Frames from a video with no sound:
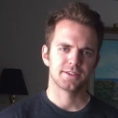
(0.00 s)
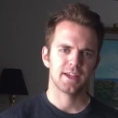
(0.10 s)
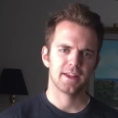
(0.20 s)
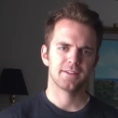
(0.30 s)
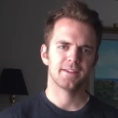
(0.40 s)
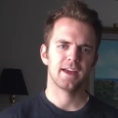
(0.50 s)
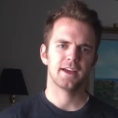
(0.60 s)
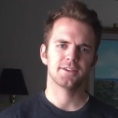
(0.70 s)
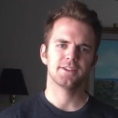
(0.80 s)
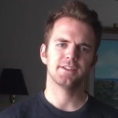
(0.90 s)

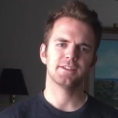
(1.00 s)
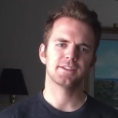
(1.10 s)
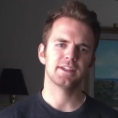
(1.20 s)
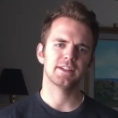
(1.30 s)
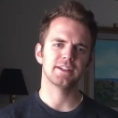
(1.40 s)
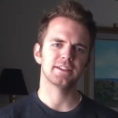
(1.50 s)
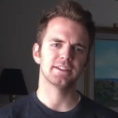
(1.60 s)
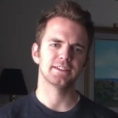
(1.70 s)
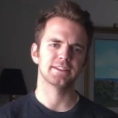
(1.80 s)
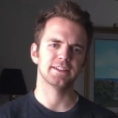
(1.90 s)
10,000
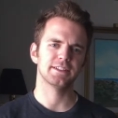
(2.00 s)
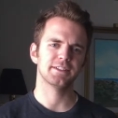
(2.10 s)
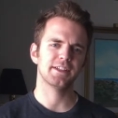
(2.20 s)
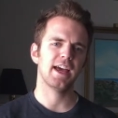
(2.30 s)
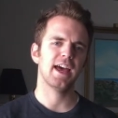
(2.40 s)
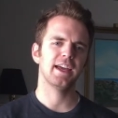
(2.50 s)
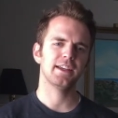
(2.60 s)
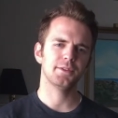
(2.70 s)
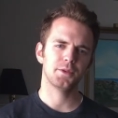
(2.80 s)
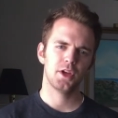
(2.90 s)
cities and
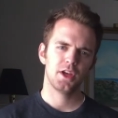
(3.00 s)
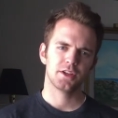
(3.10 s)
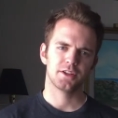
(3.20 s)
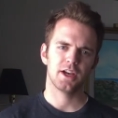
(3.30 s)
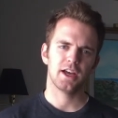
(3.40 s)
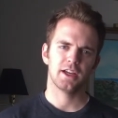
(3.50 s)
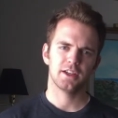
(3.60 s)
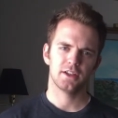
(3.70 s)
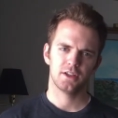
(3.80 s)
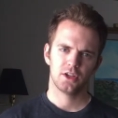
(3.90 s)
I got